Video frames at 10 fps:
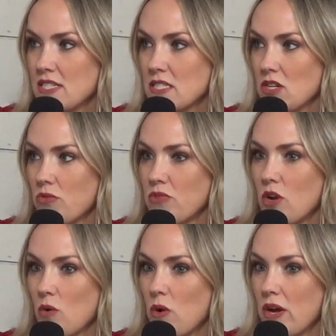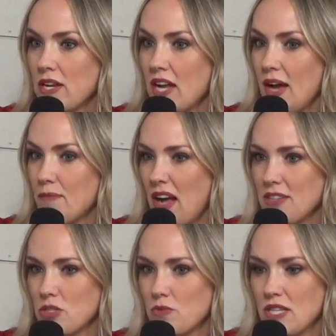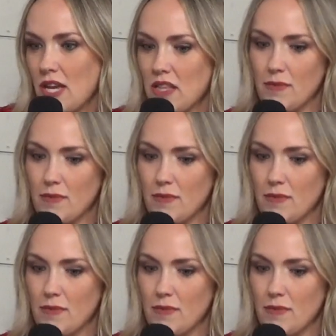So year one, I just was like,